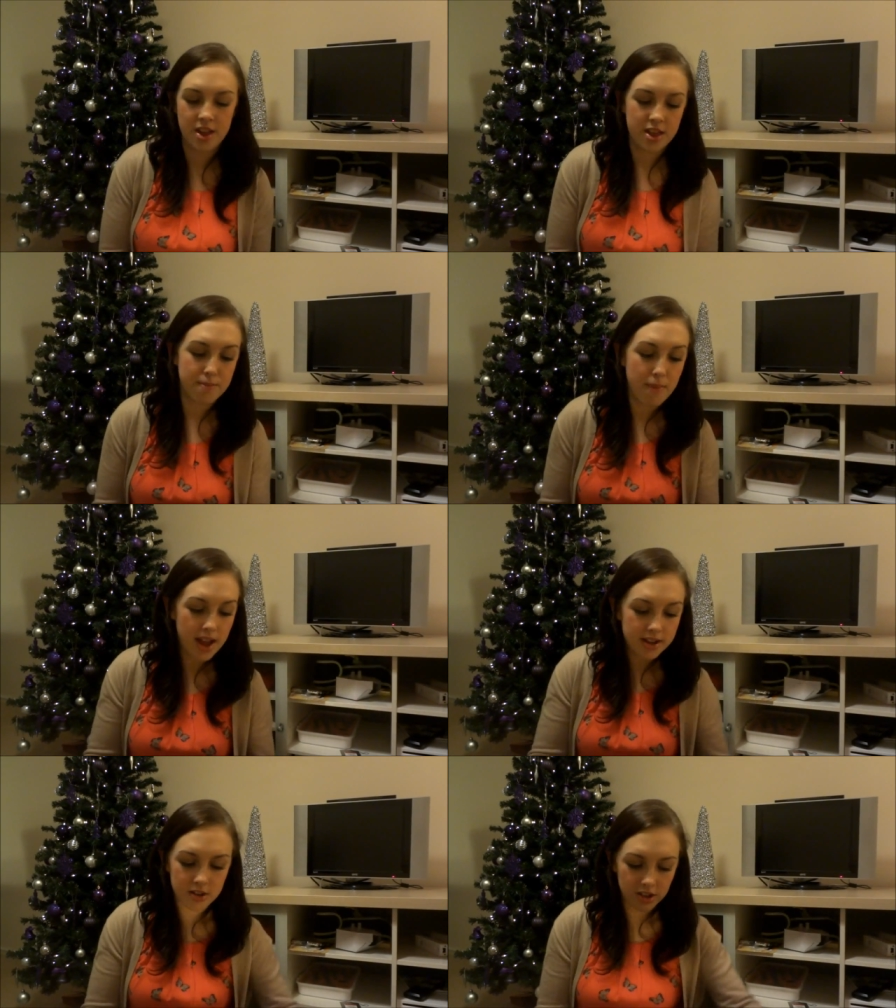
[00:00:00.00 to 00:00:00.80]
the
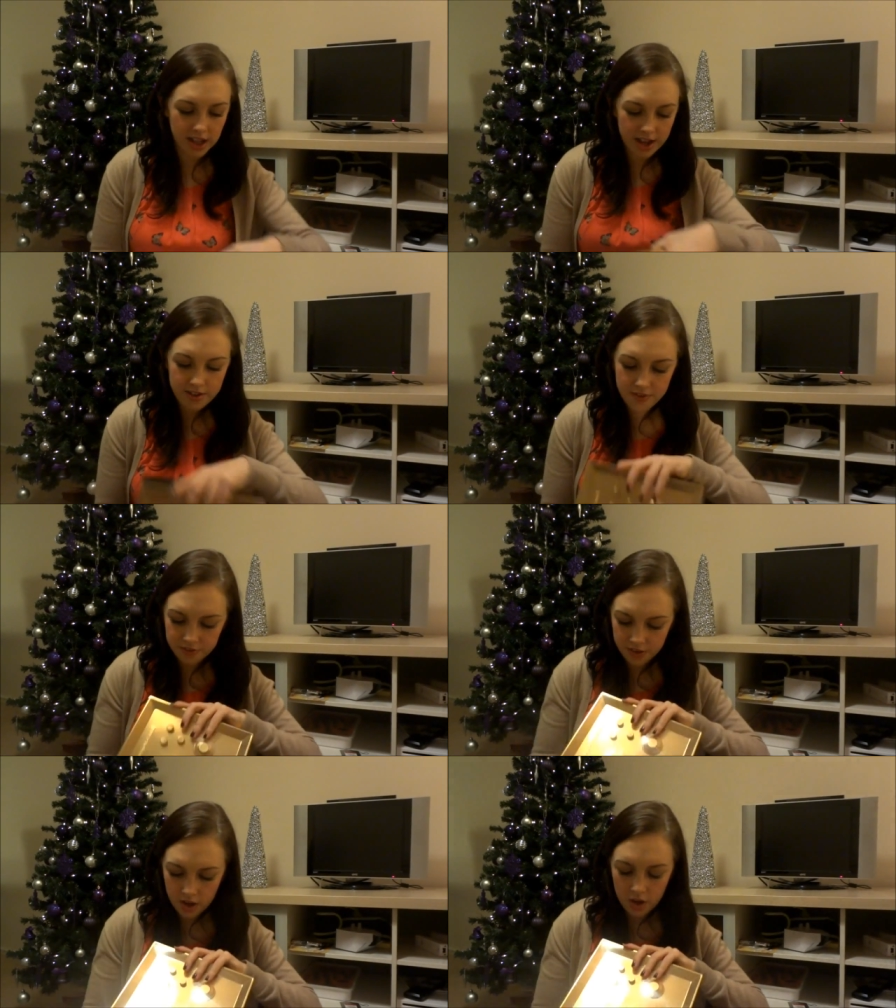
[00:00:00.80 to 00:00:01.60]
man in your
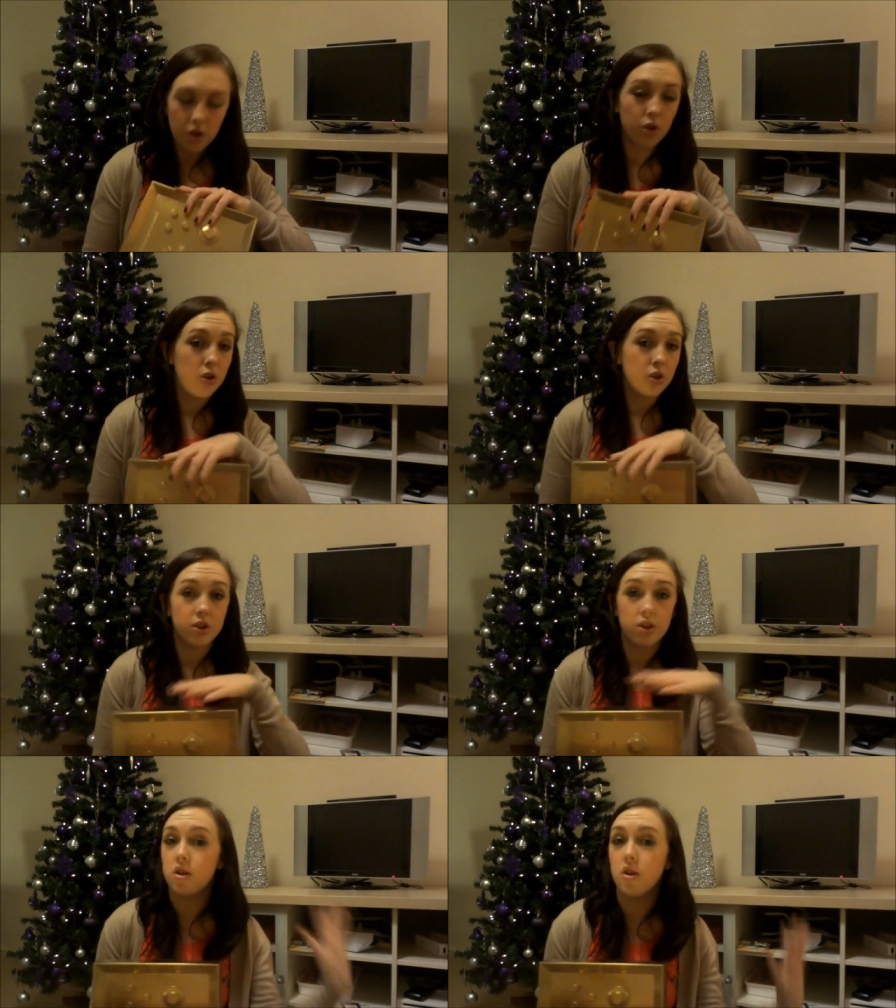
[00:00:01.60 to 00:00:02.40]
life, or
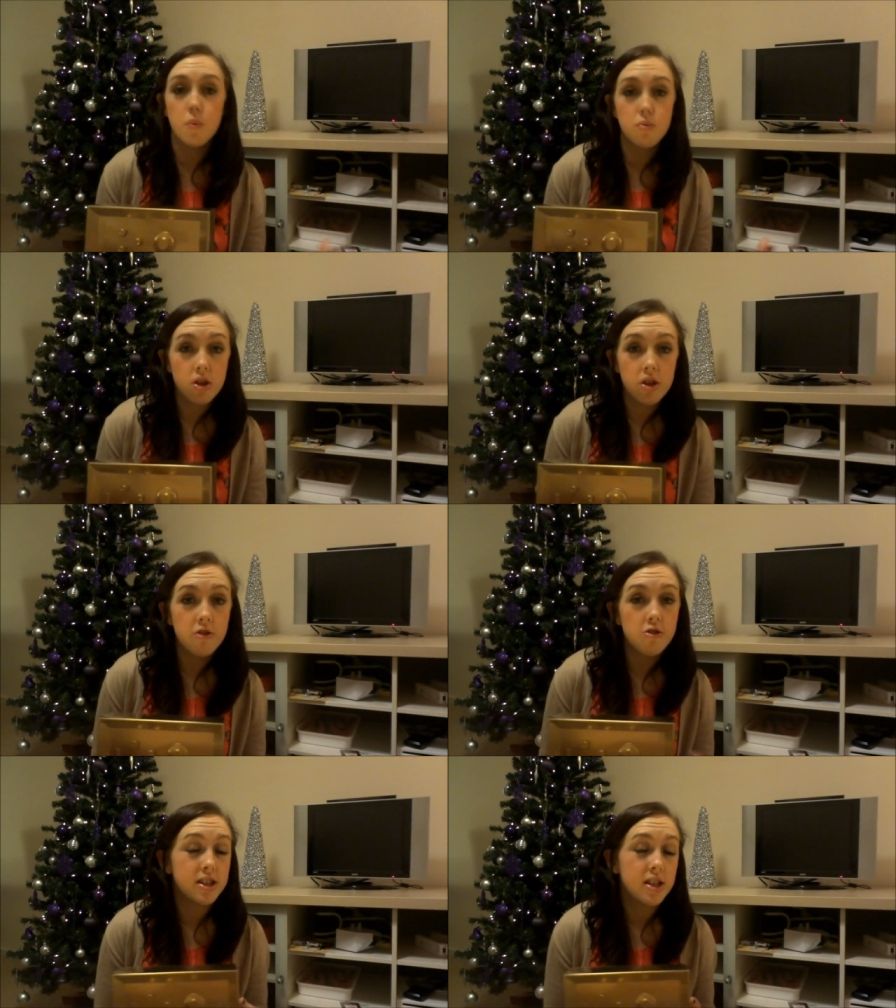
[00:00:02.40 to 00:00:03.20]
you know, a brother
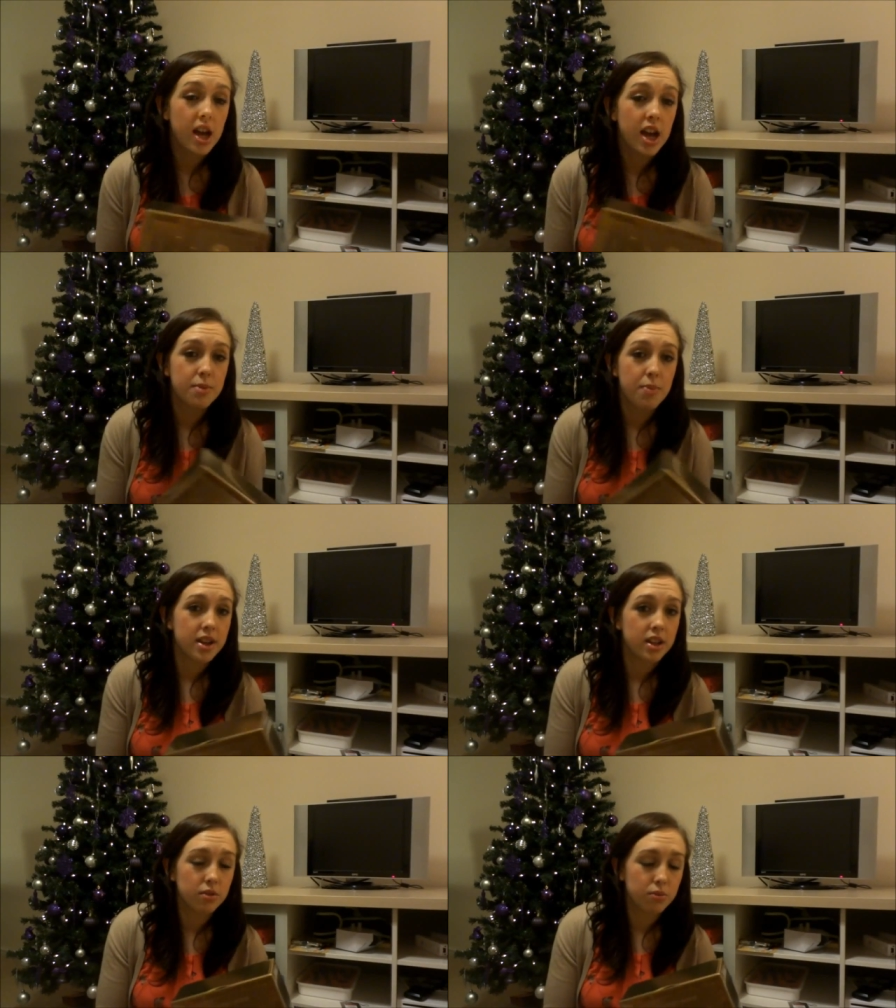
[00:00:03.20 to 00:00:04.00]
or your dad,
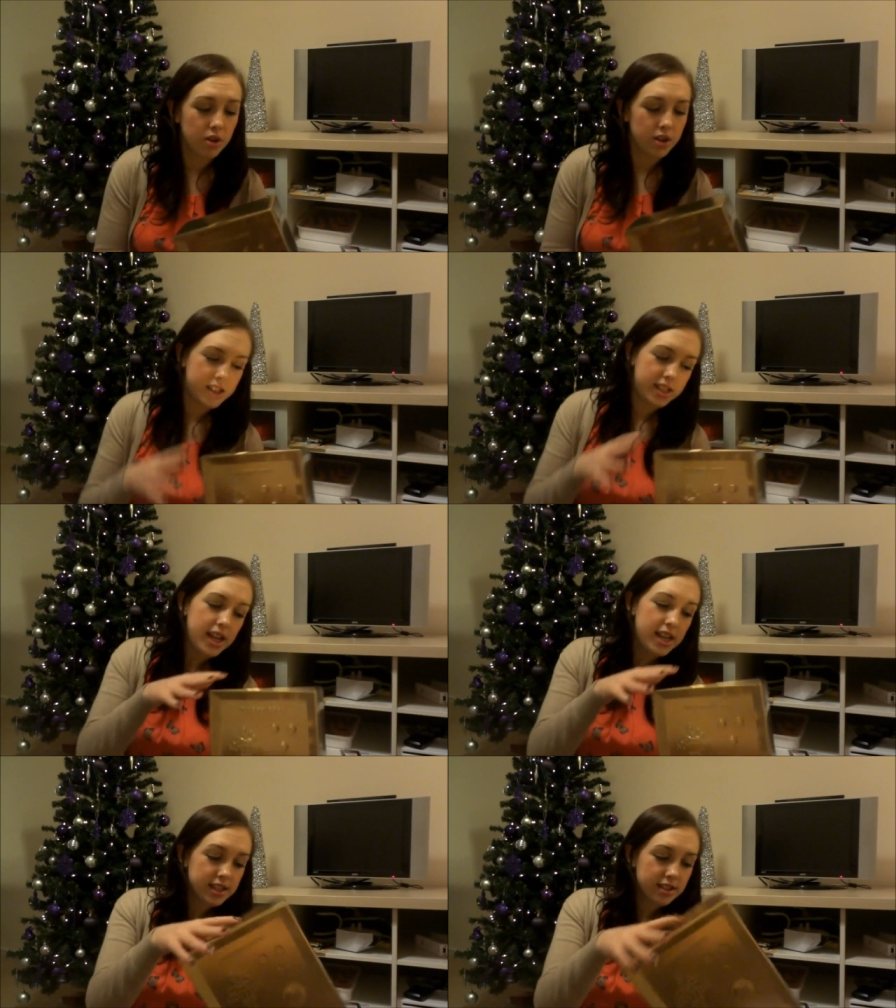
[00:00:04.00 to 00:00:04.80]
depending on what his
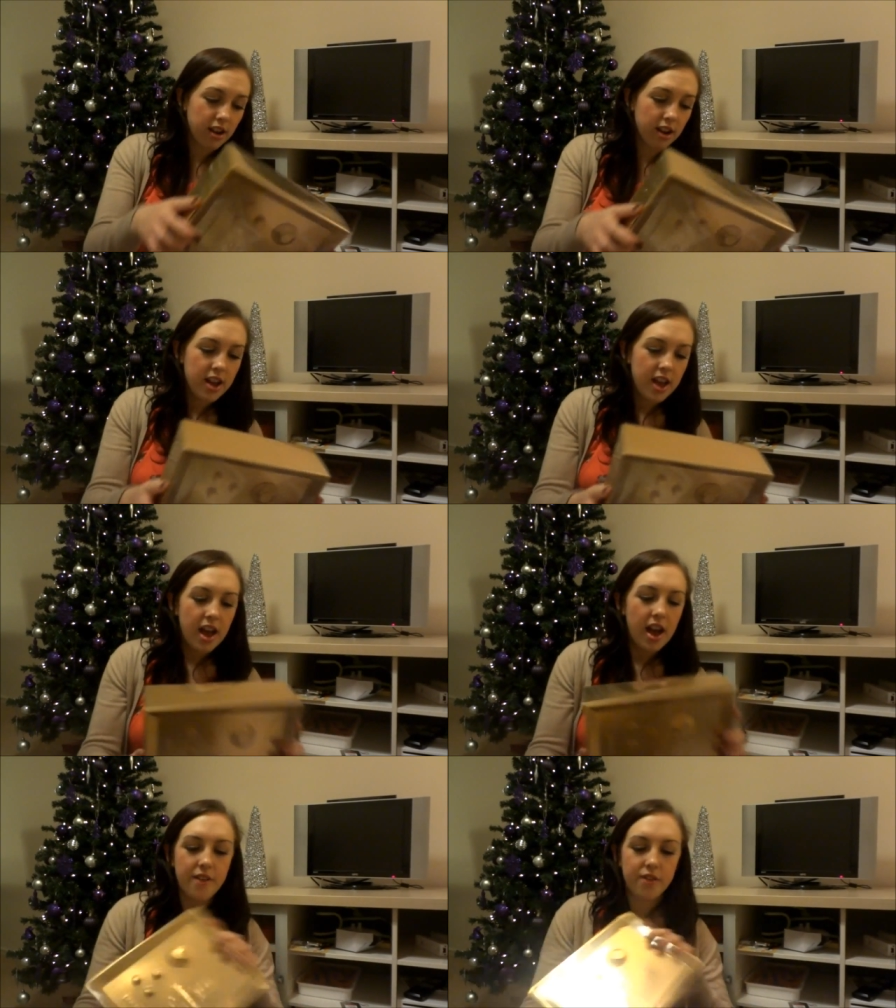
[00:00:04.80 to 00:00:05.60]
tastes are,
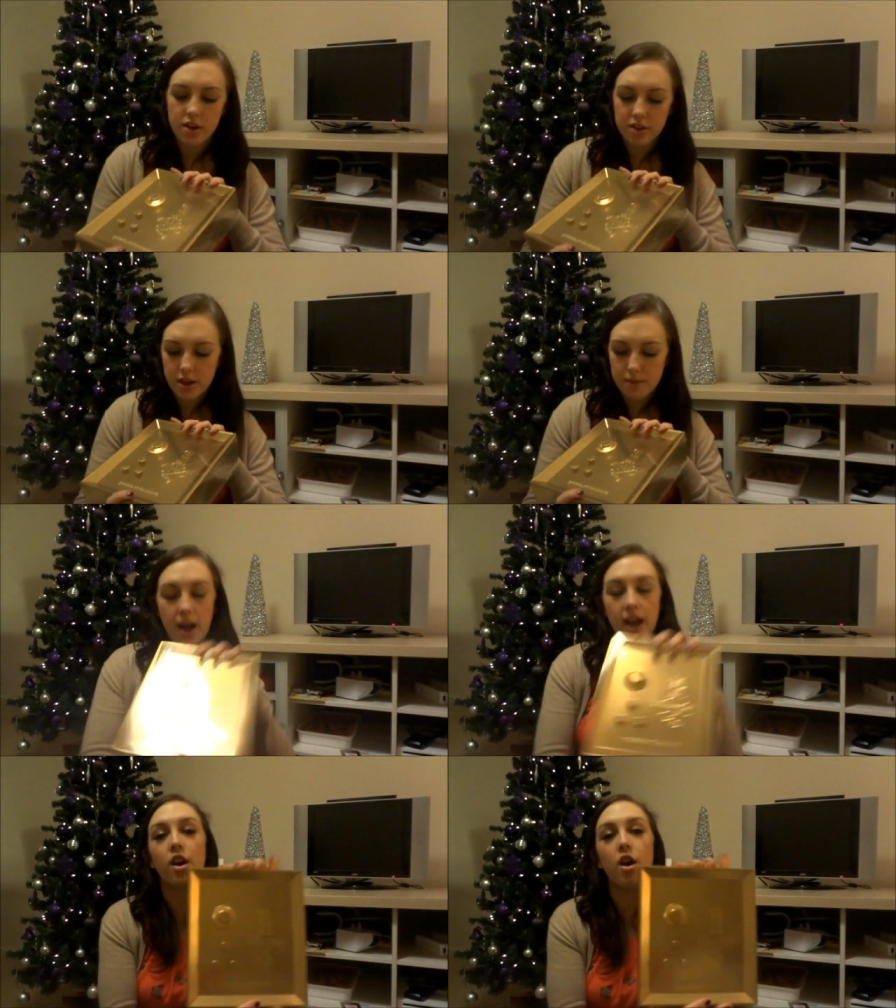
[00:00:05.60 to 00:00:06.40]
I've got the
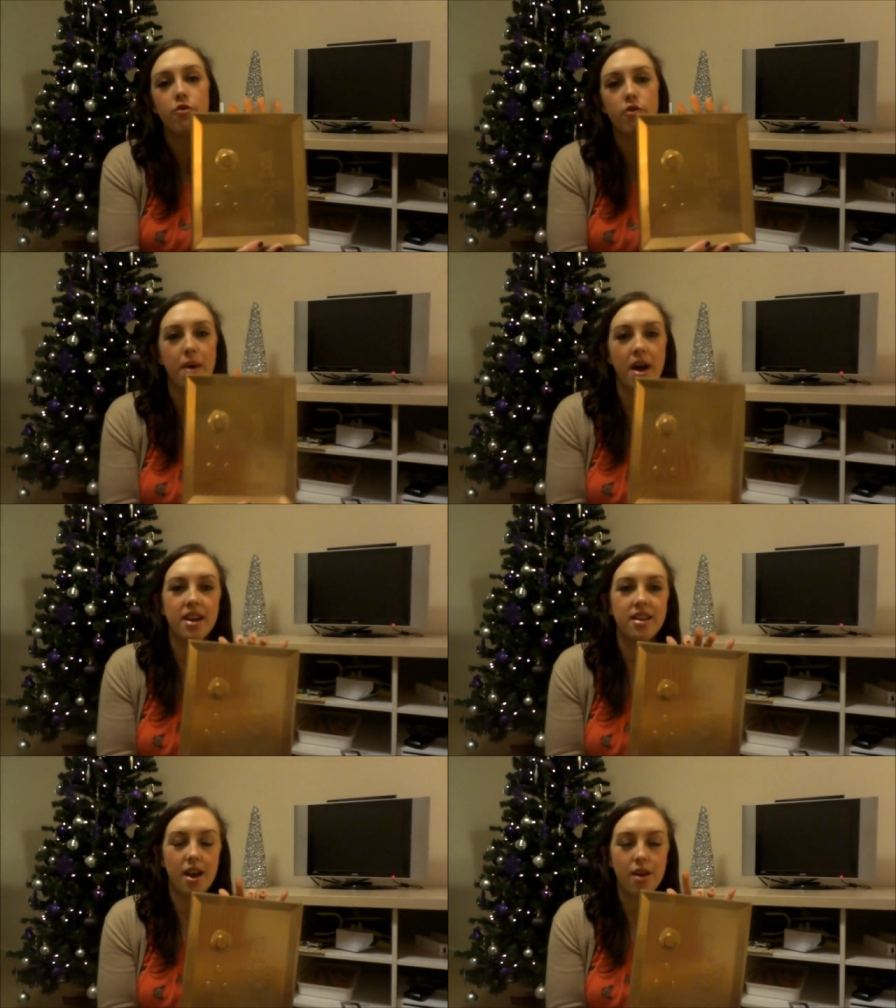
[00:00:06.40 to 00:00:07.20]
Paco
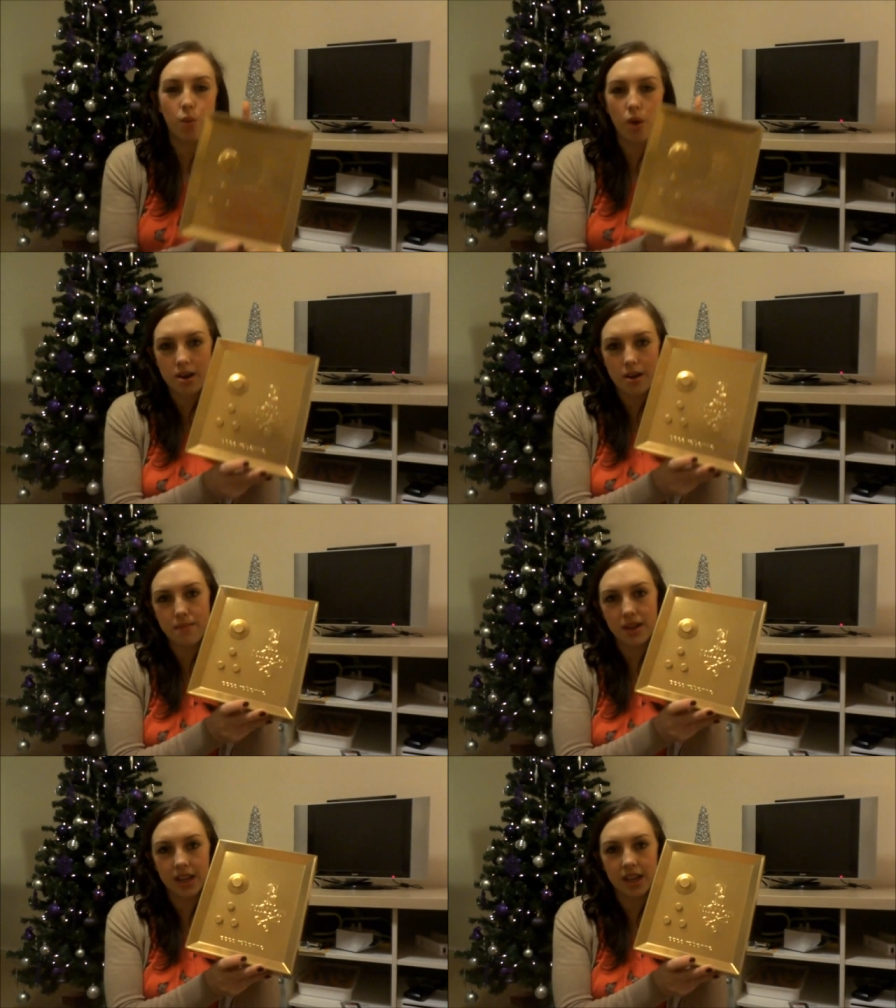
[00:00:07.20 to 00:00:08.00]
Rabanne 1
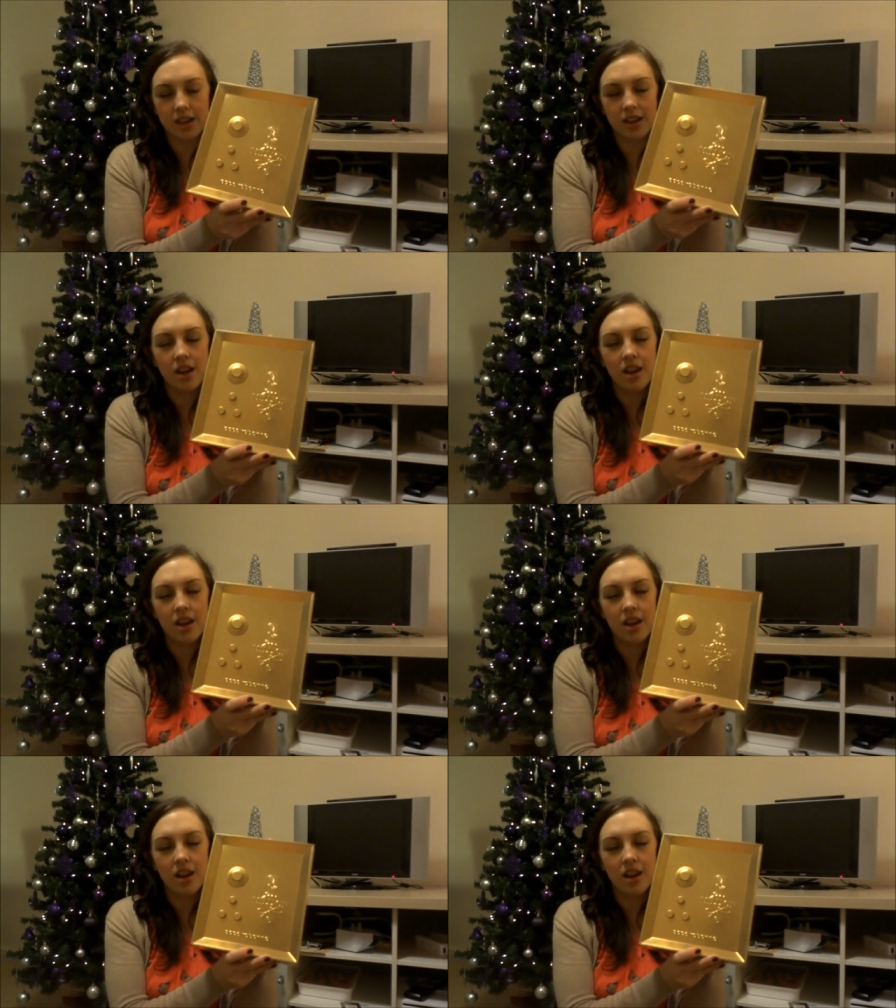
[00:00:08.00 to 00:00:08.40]
million